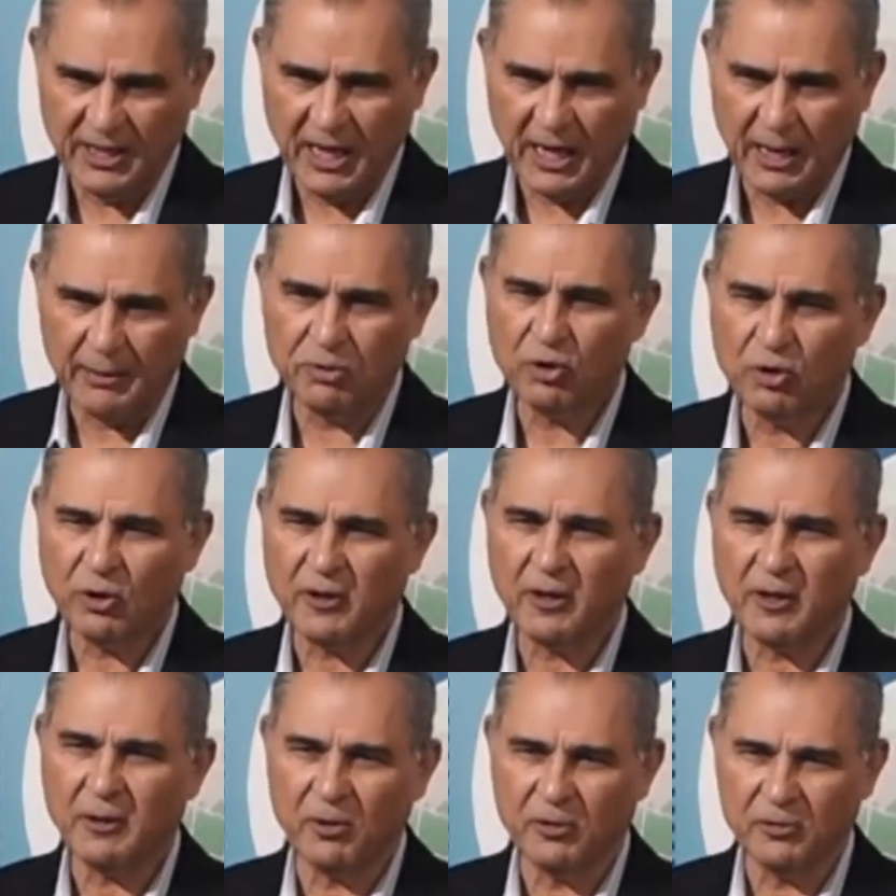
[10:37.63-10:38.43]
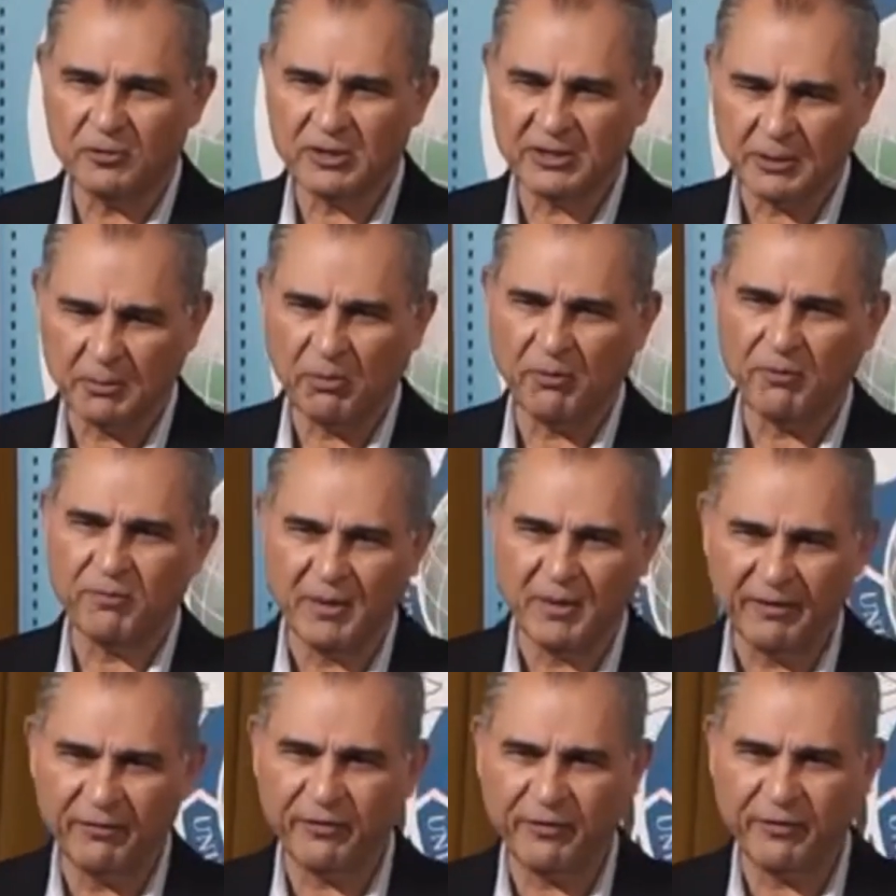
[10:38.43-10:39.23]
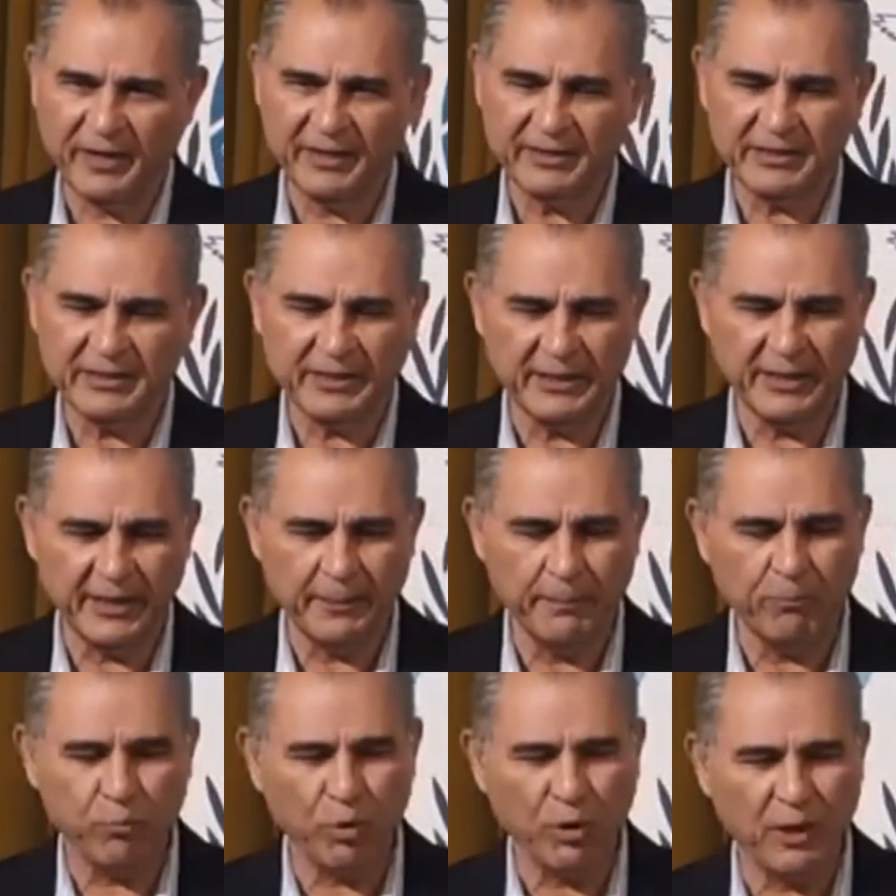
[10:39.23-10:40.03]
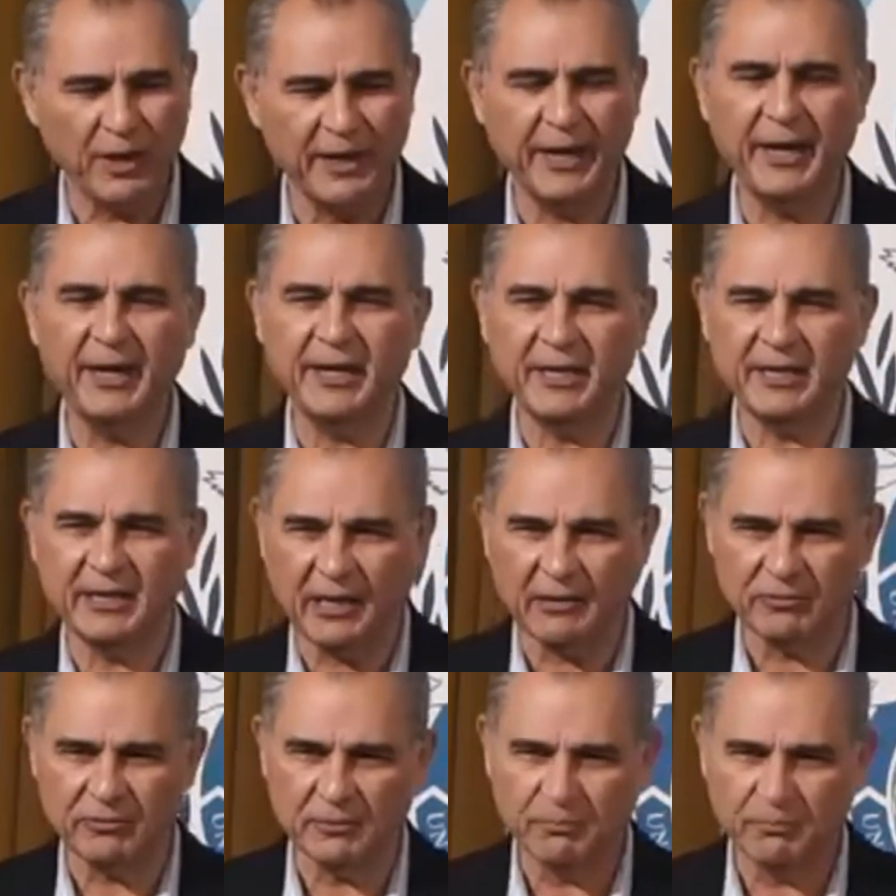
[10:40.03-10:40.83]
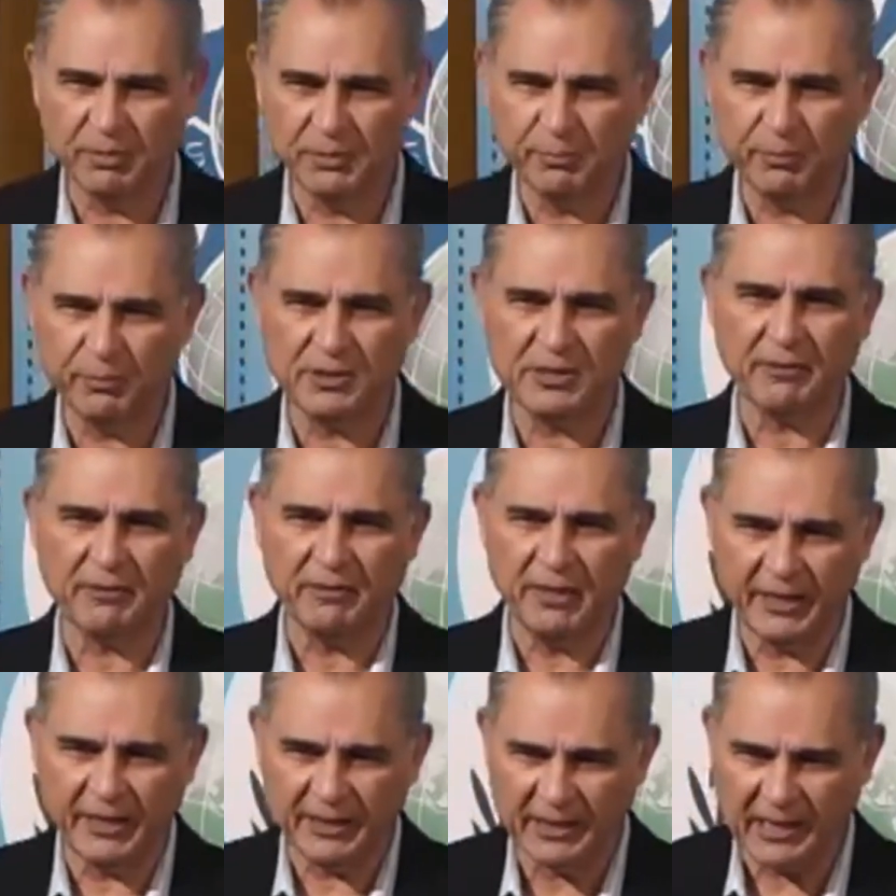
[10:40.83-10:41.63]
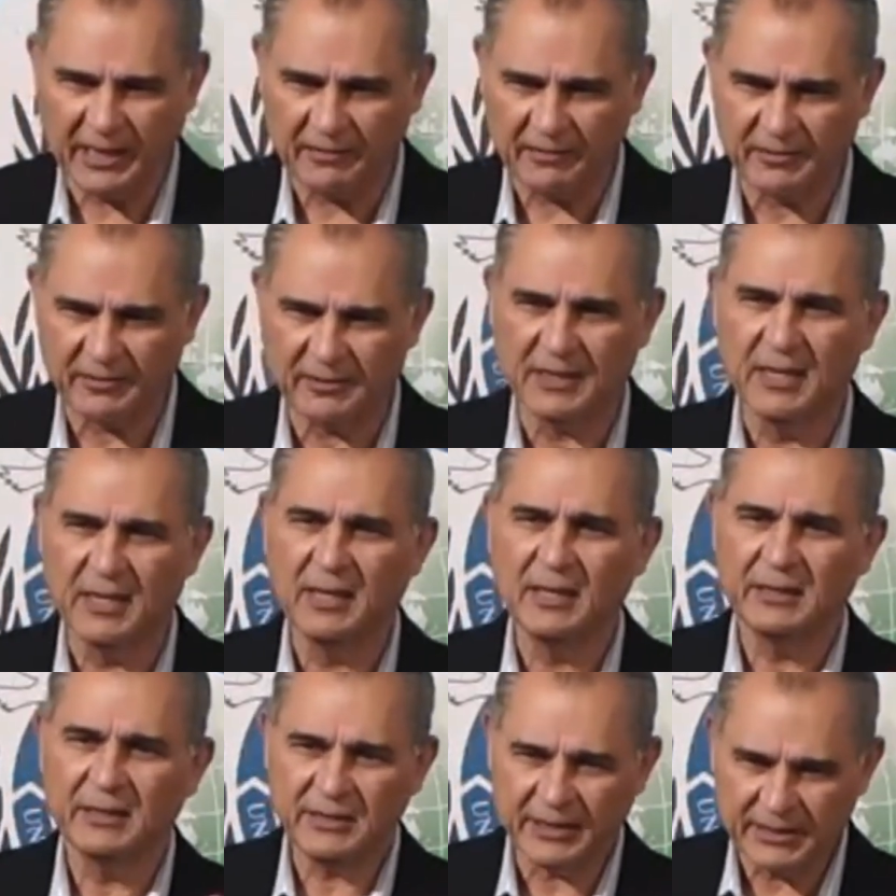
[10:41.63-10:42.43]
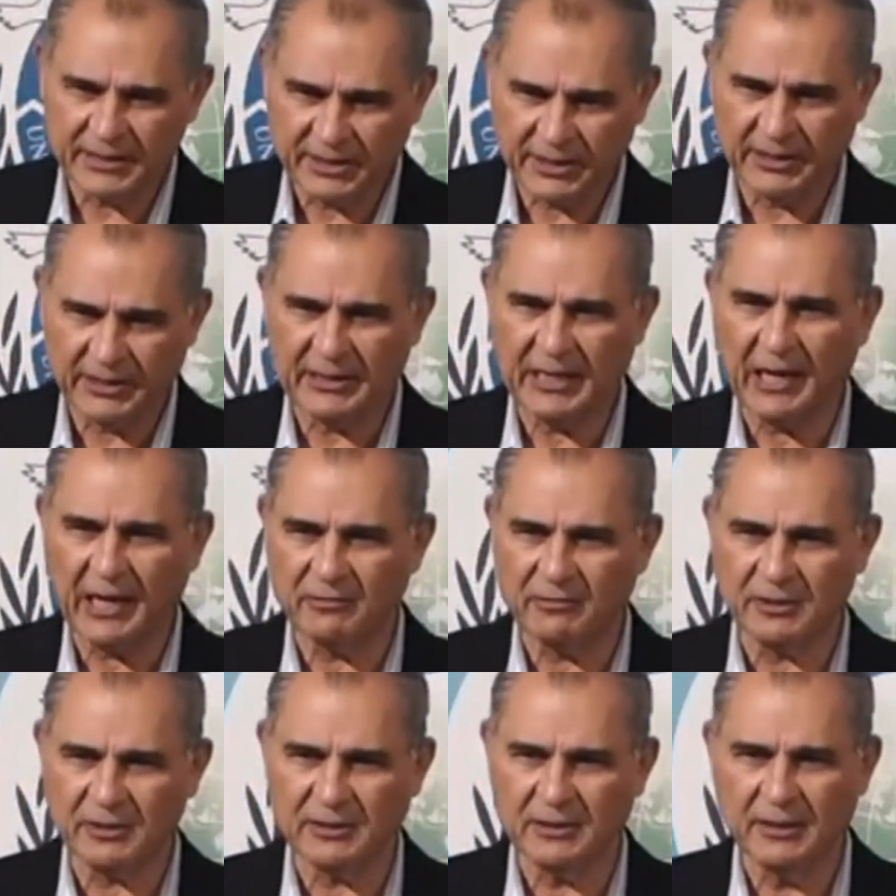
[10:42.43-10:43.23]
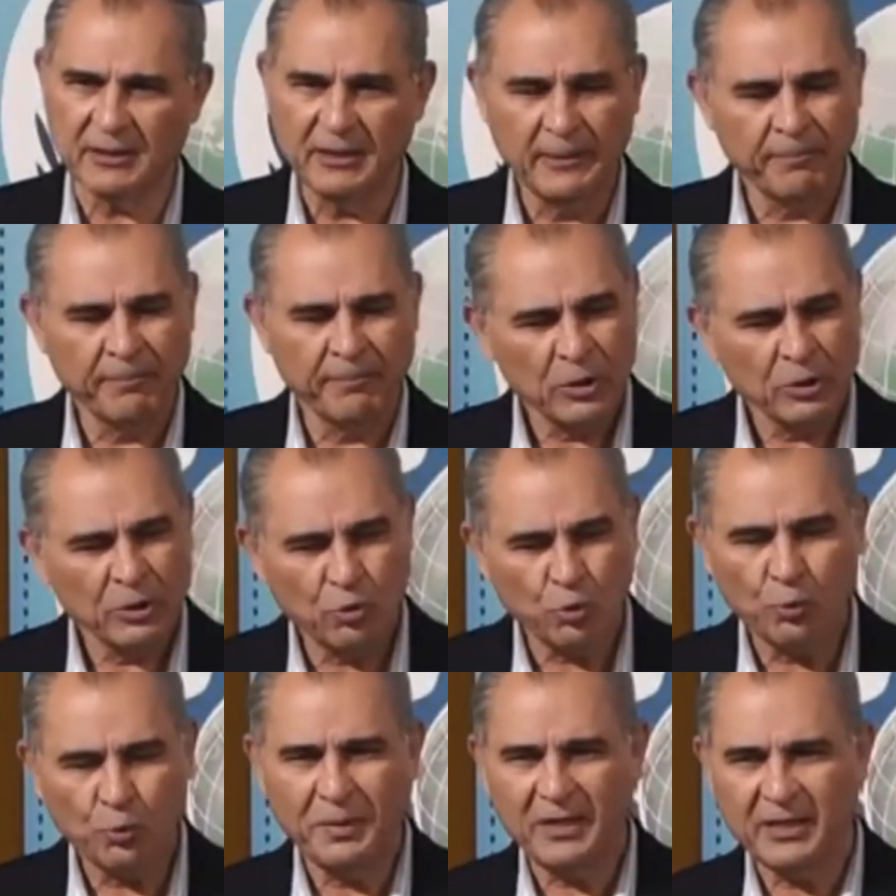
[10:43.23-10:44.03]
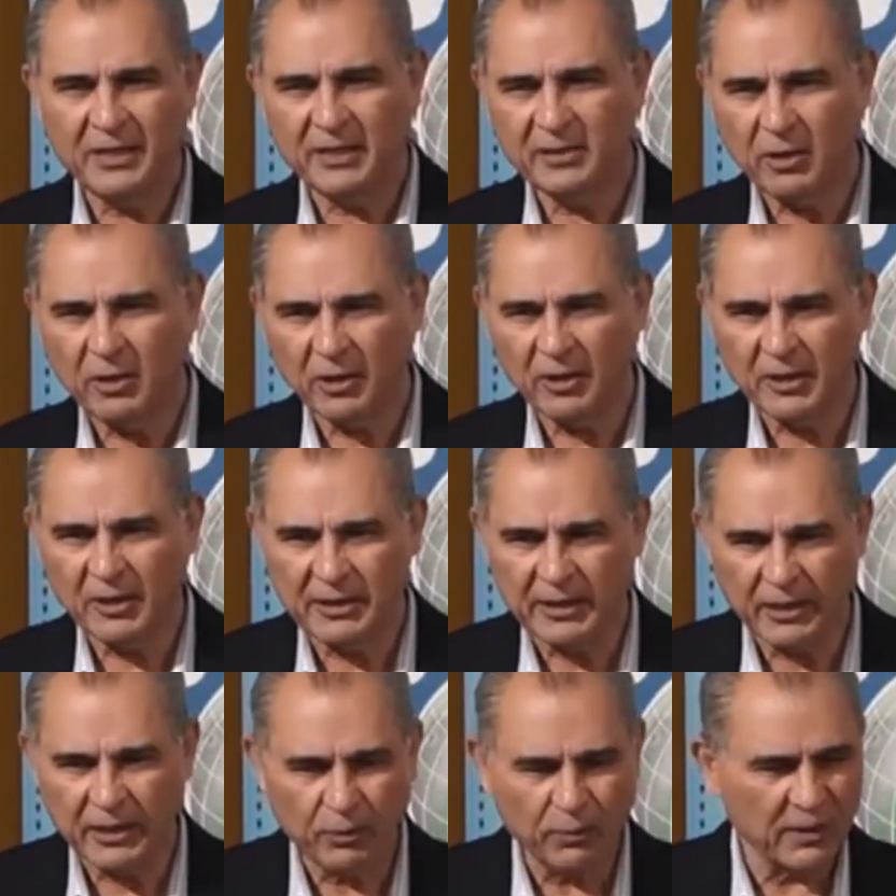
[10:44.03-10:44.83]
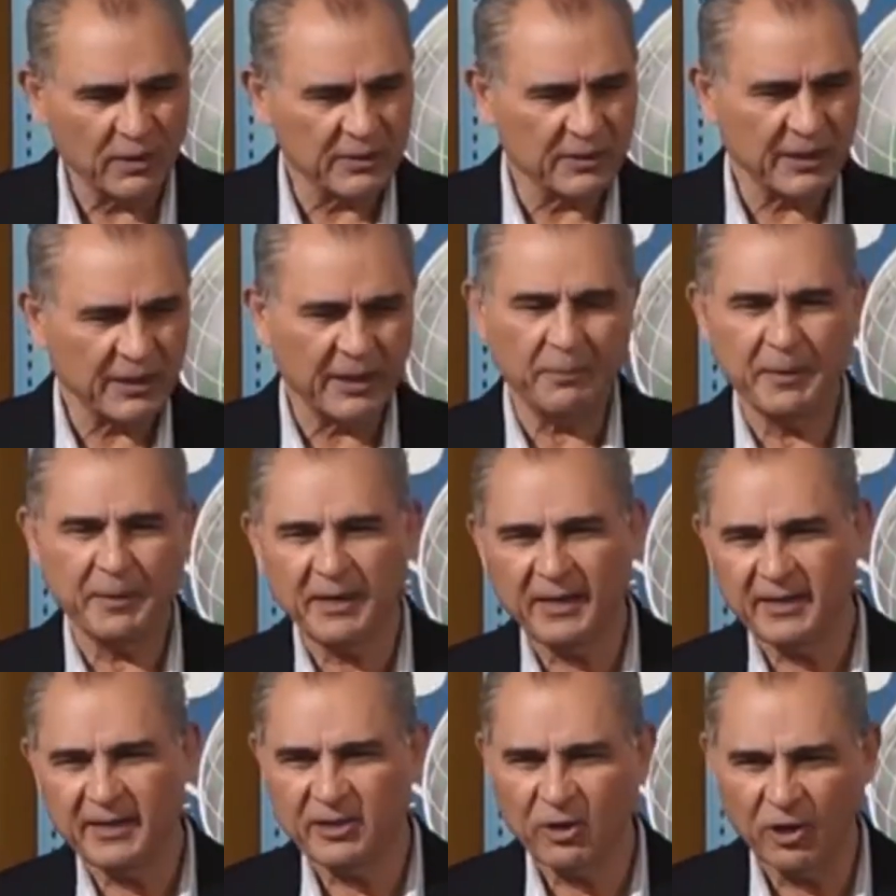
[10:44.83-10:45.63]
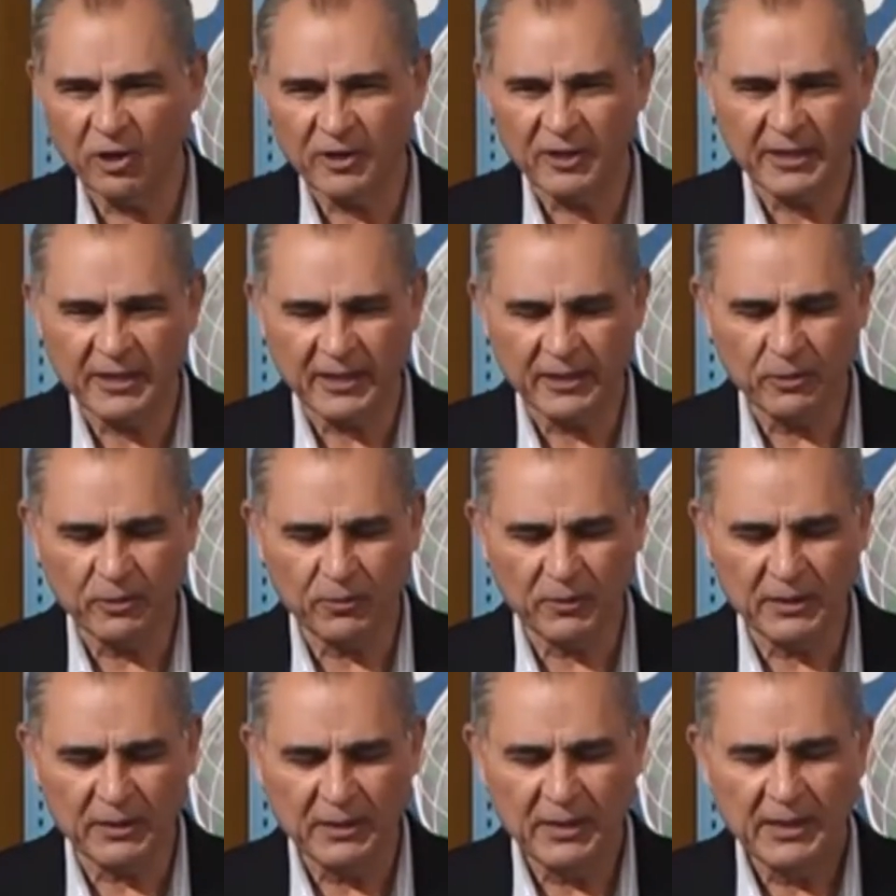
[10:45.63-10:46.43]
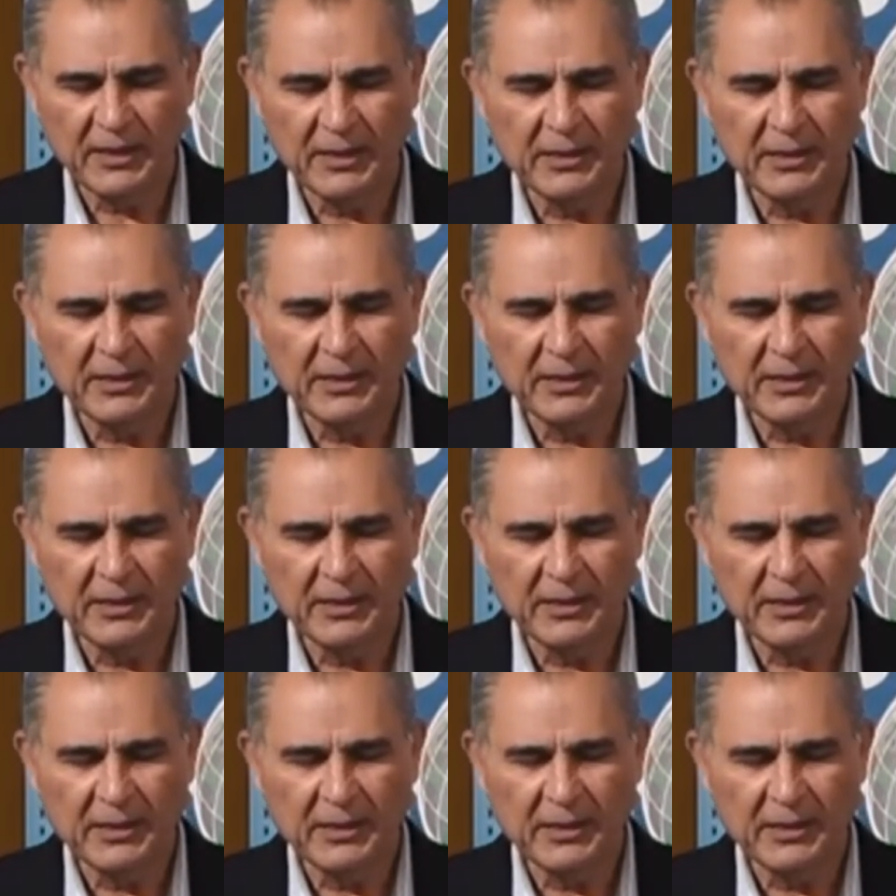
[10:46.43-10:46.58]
I'm talking about some of my friends, they employ eighty thousand people, seventy thousand, sixty thousand, two billion dollar turnover, three billion dollar turnover.